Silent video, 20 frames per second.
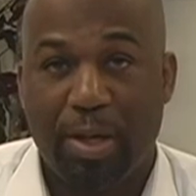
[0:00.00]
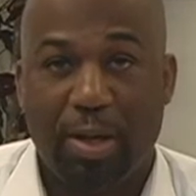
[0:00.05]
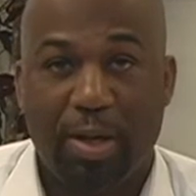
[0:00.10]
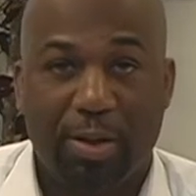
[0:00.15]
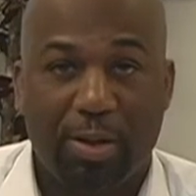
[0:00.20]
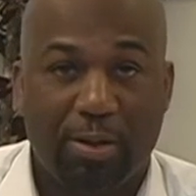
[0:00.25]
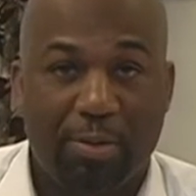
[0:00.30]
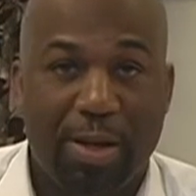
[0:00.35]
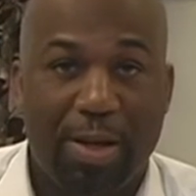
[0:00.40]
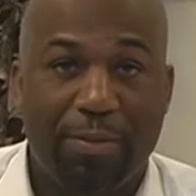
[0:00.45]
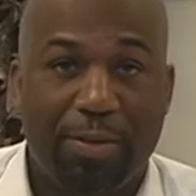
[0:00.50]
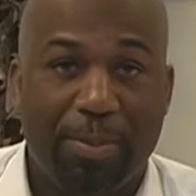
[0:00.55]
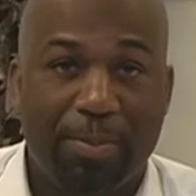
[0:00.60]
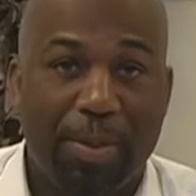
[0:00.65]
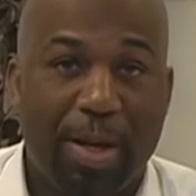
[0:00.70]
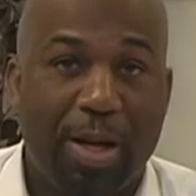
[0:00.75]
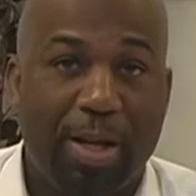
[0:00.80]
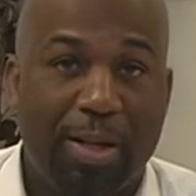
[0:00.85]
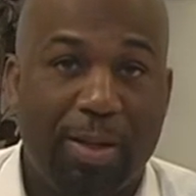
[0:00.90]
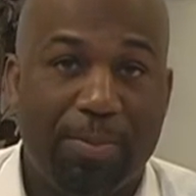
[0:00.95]
The graphic
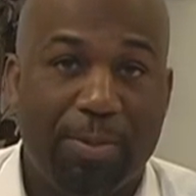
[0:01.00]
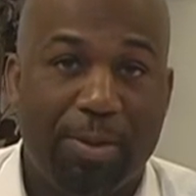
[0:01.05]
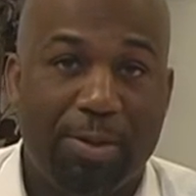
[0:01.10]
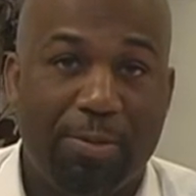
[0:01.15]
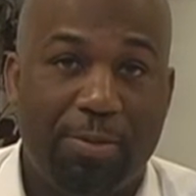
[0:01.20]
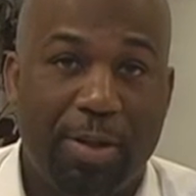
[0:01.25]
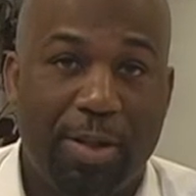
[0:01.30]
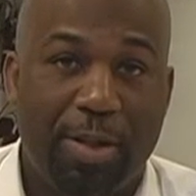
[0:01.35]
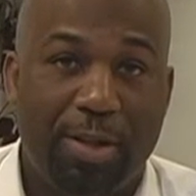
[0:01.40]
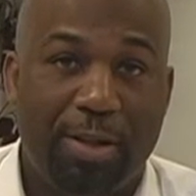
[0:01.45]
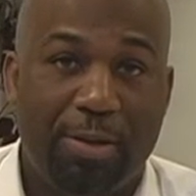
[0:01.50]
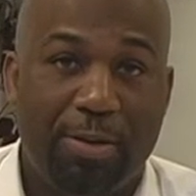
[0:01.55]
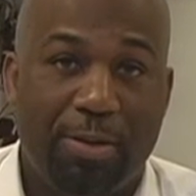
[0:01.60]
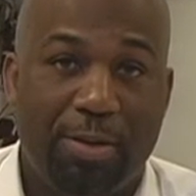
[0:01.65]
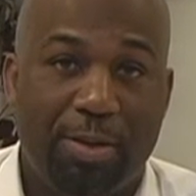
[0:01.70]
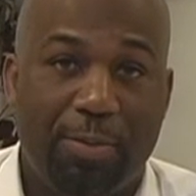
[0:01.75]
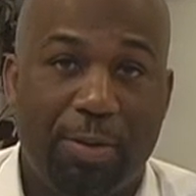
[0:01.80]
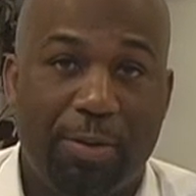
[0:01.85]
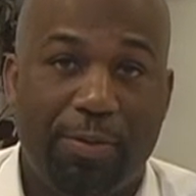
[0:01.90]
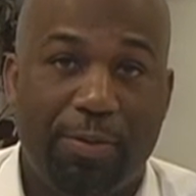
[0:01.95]
mockup is created
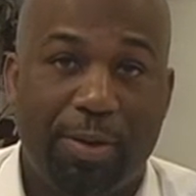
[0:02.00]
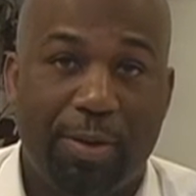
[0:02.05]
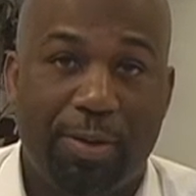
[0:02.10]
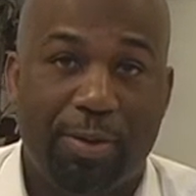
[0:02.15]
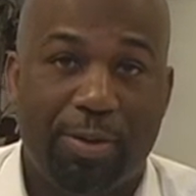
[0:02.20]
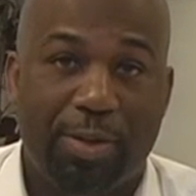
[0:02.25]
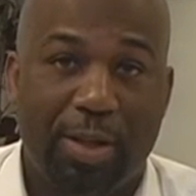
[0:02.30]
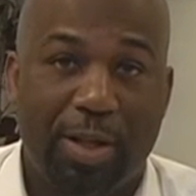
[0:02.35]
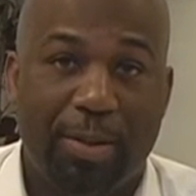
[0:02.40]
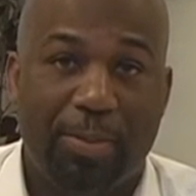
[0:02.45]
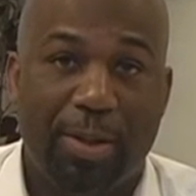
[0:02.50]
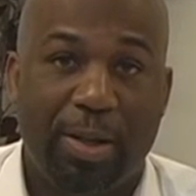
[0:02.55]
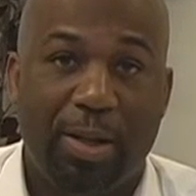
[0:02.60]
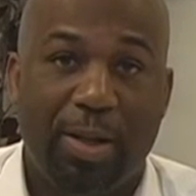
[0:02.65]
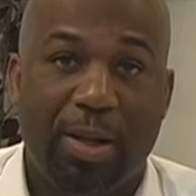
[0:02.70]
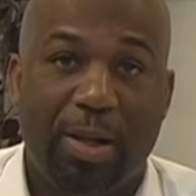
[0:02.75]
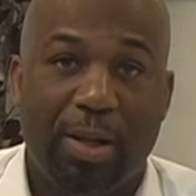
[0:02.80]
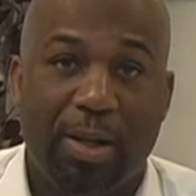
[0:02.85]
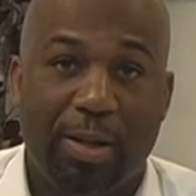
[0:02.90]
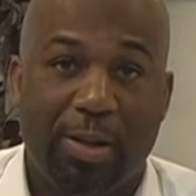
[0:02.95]
usually with Photoshop,
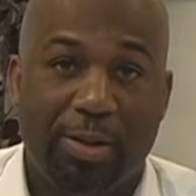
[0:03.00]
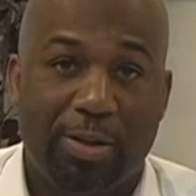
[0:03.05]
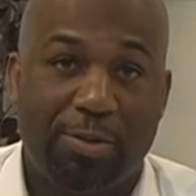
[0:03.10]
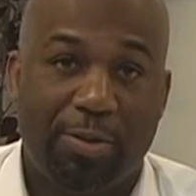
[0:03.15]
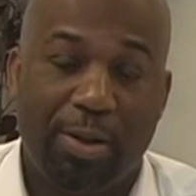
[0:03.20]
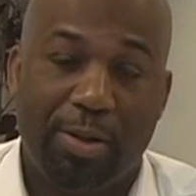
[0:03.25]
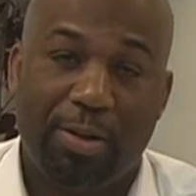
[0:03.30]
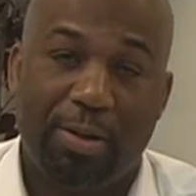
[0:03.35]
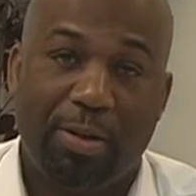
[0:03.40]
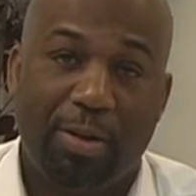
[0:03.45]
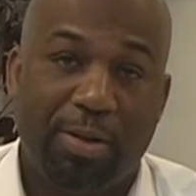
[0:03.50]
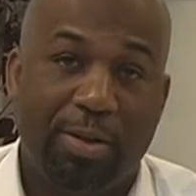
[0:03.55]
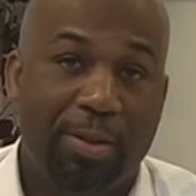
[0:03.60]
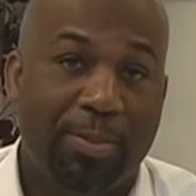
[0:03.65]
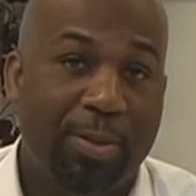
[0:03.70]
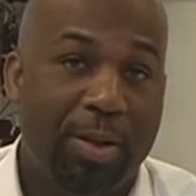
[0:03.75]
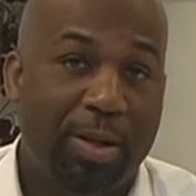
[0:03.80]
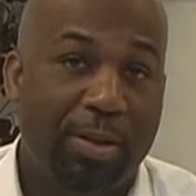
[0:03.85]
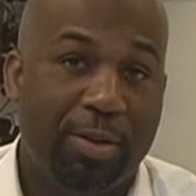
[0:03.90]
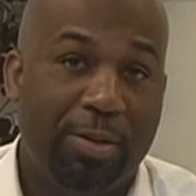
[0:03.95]
Illustrator, or
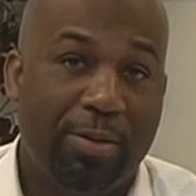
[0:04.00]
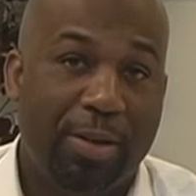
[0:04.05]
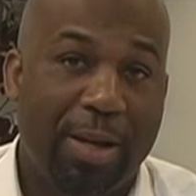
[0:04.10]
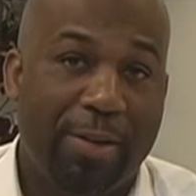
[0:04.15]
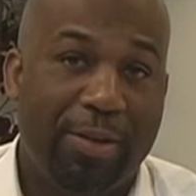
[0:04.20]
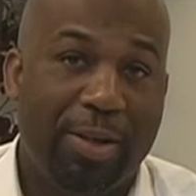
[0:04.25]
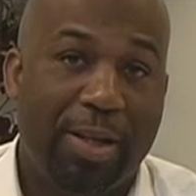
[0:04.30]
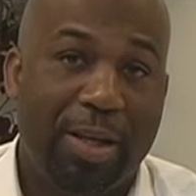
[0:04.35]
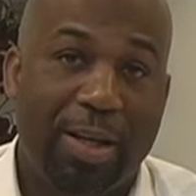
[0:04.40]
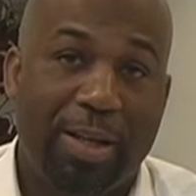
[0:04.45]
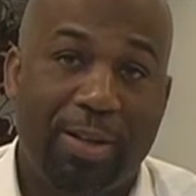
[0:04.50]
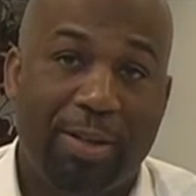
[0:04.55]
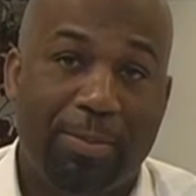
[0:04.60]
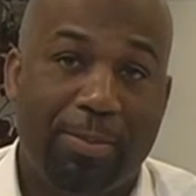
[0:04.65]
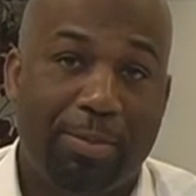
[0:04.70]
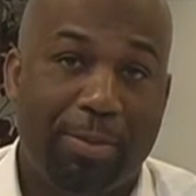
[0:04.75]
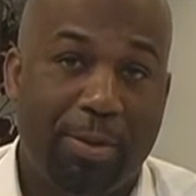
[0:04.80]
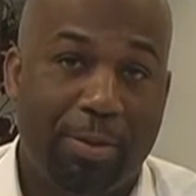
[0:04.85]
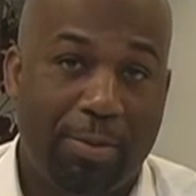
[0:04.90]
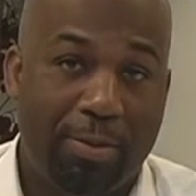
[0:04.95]
some other graphic editing
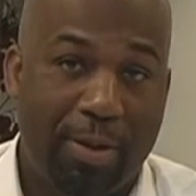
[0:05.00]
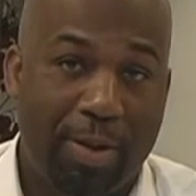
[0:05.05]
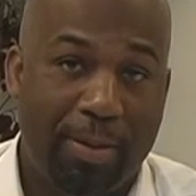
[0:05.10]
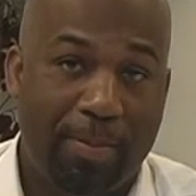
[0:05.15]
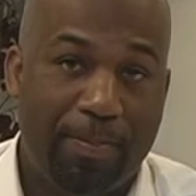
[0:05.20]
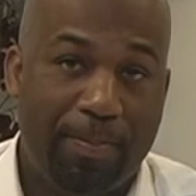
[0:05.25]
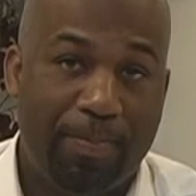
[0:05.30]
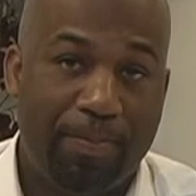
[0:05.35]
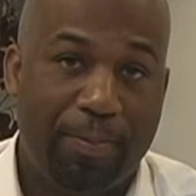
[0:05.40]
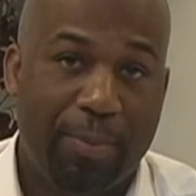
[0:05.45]
program.